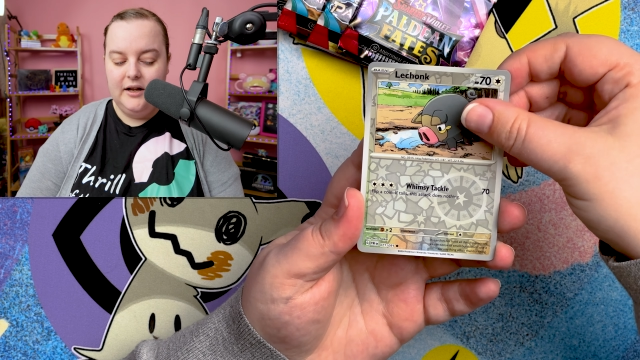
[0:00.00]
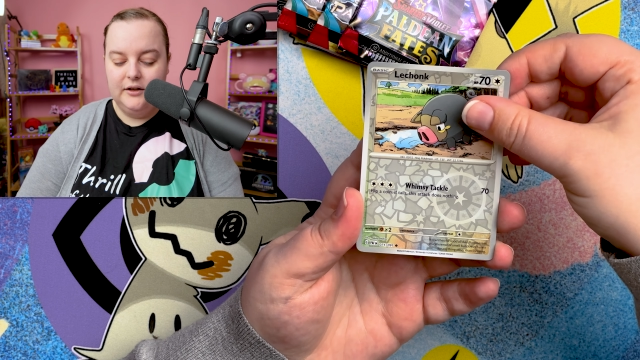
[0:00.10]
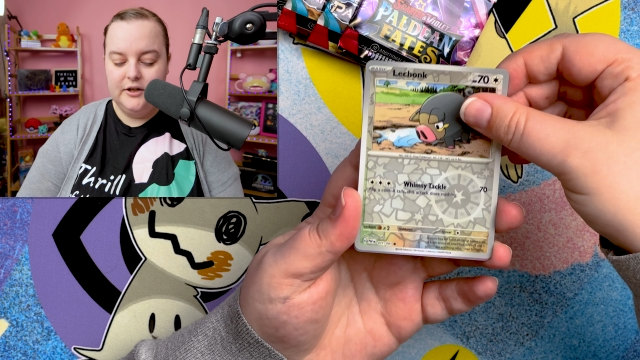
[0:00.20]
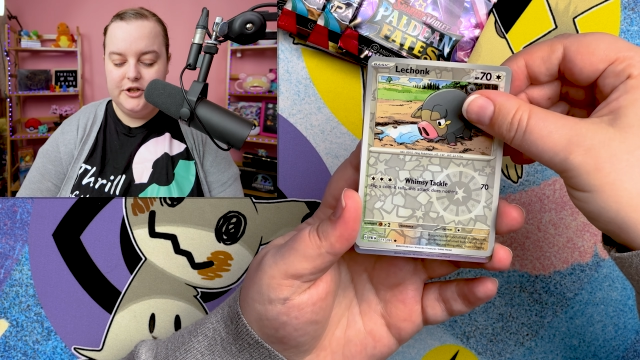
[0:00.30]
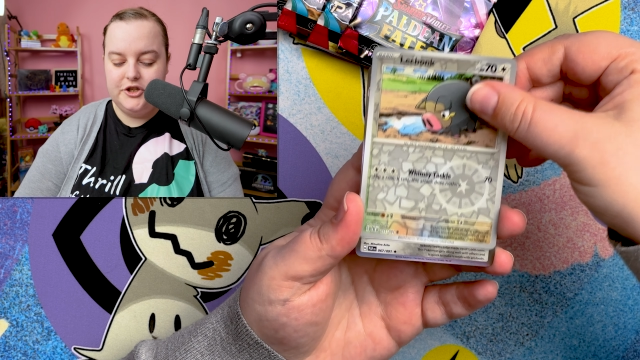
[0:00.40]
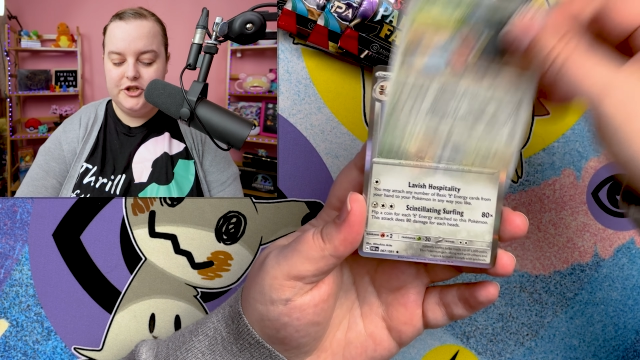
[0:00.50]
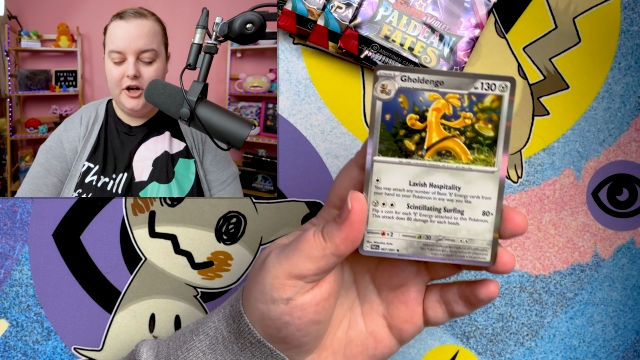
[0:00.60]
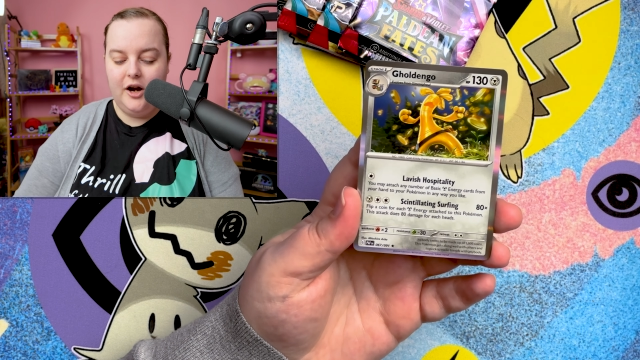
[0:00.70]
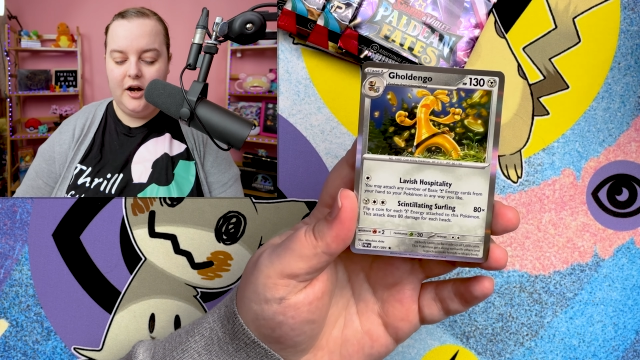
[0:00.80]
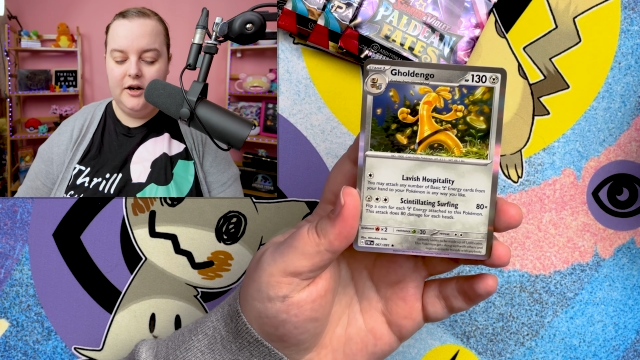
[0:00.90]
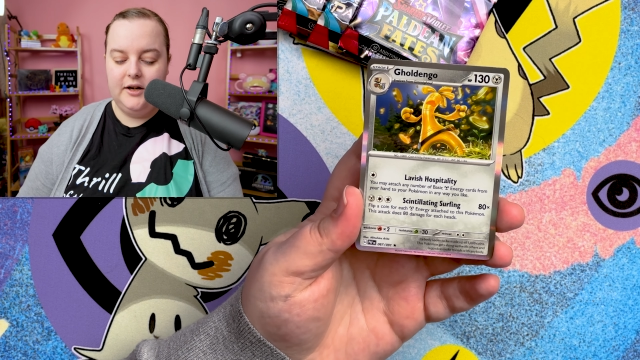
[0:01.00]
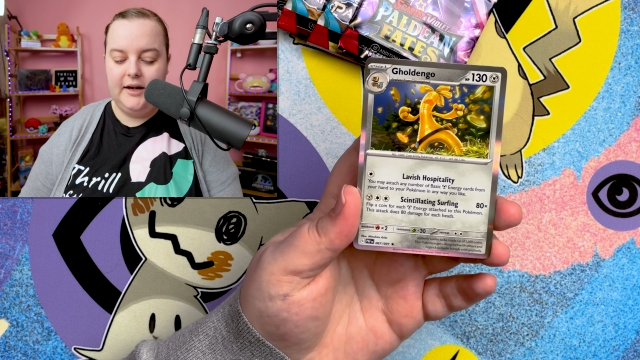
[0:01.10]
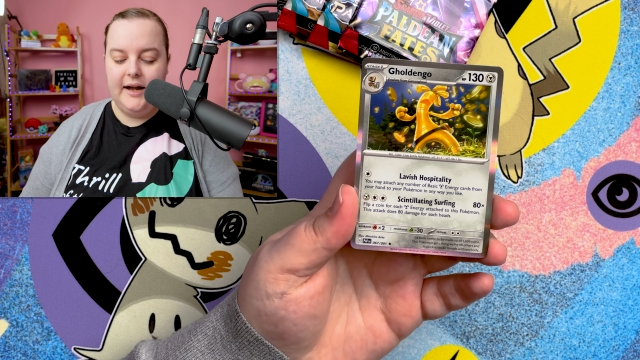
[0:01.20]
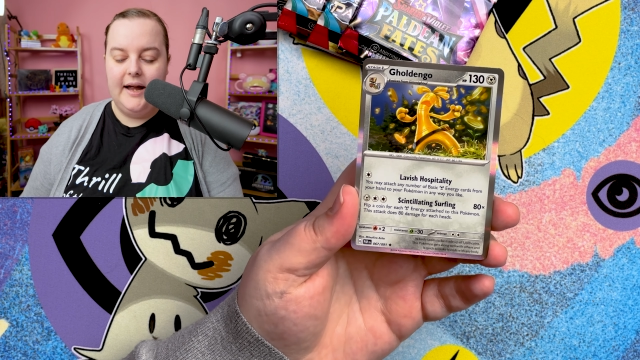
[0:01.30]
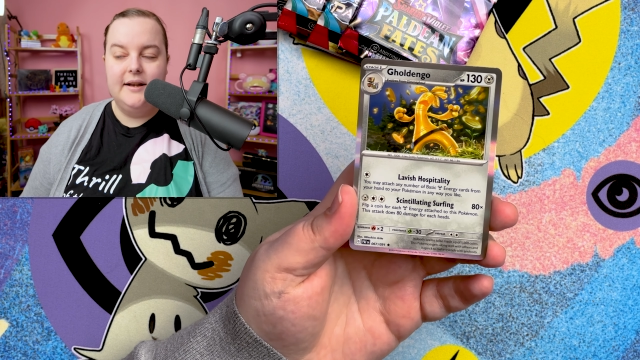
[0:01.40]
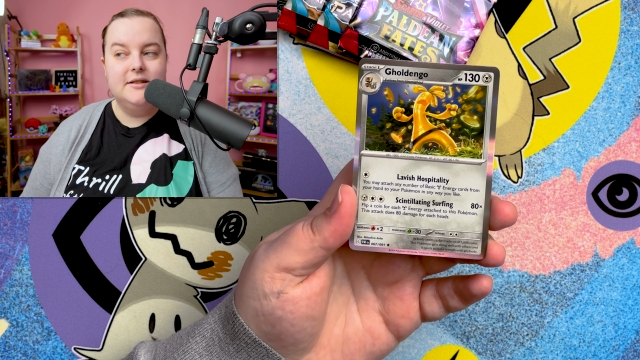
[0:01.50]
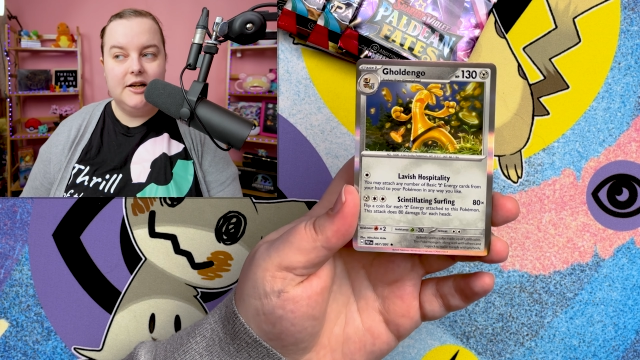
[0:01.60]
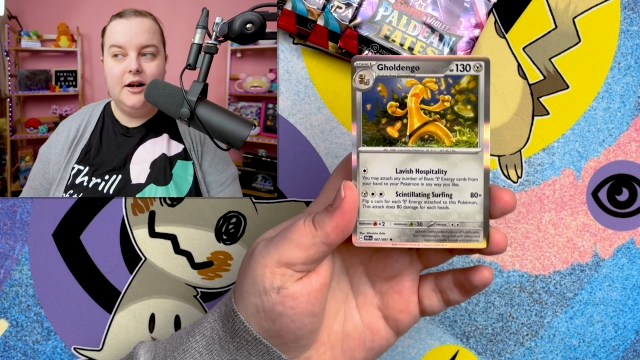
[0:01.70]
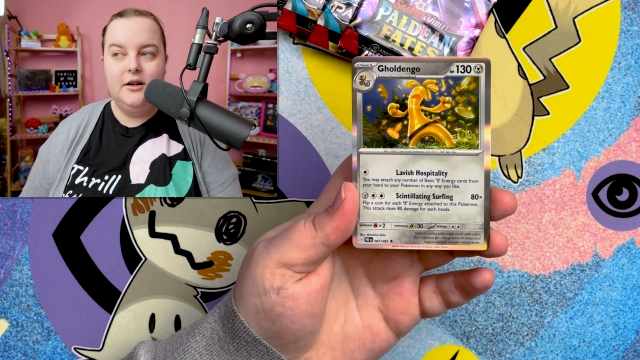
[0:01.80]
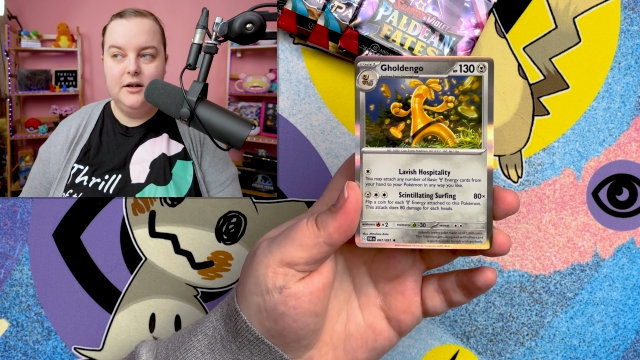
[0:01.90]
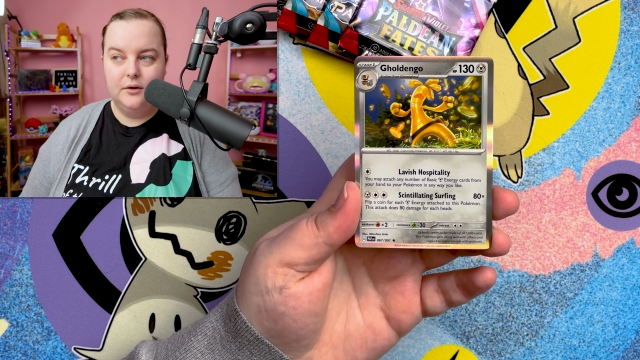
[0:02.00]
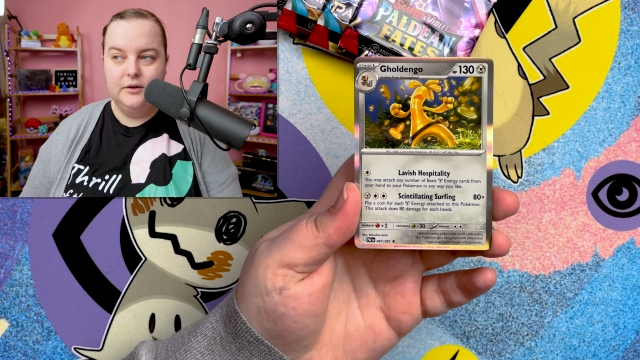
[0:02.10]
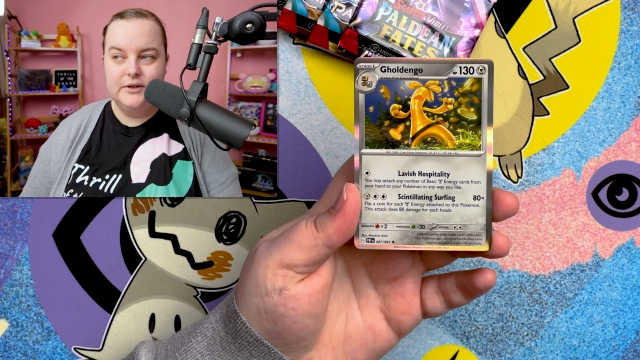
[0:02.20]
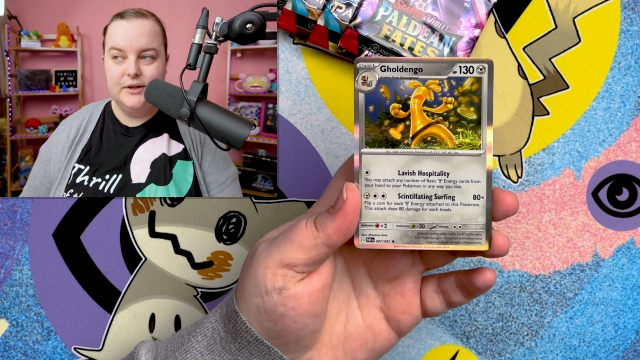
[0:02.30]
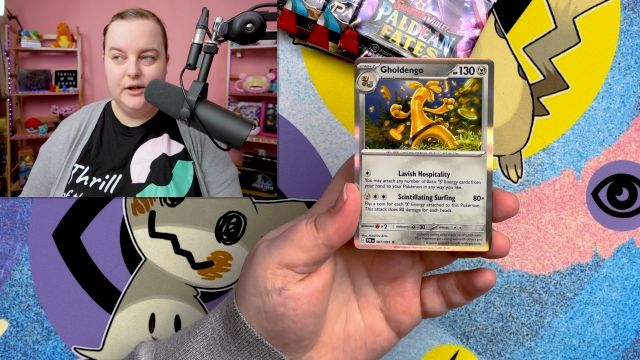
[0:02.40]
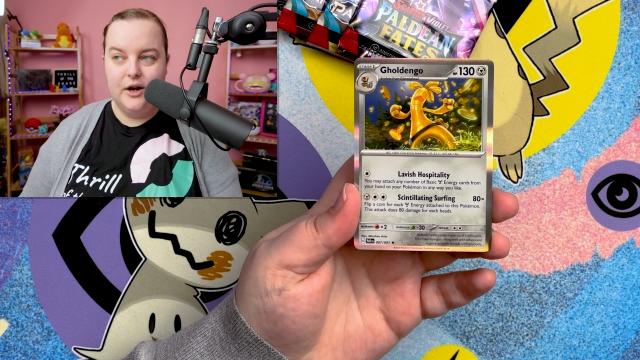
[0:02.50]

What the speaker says: LeChonk and a Golden